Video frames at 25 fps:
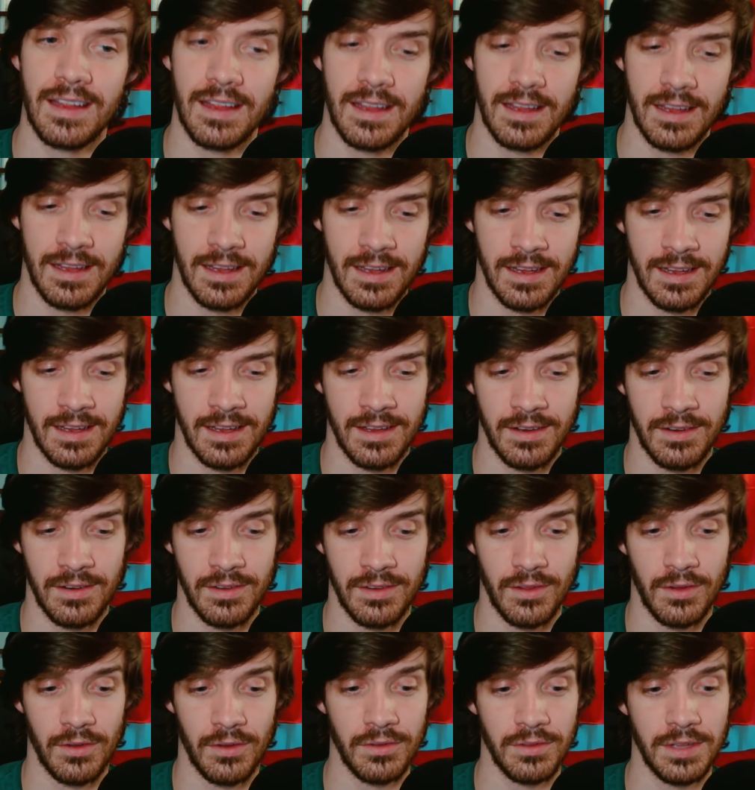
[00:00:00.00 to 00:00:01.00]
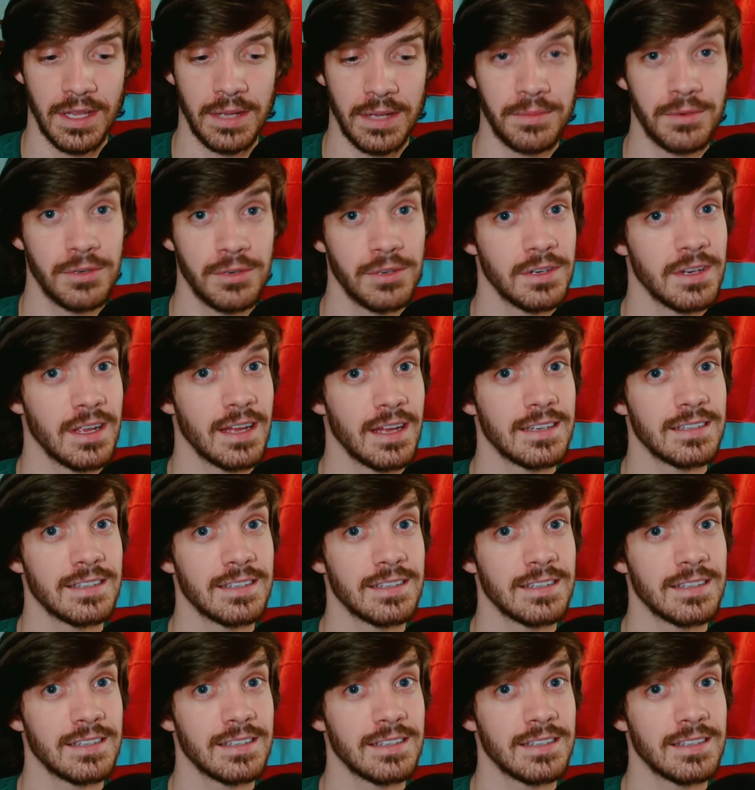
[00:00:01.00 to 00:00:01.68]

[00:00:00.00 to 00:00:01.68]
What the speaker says: and the whole neighborhood got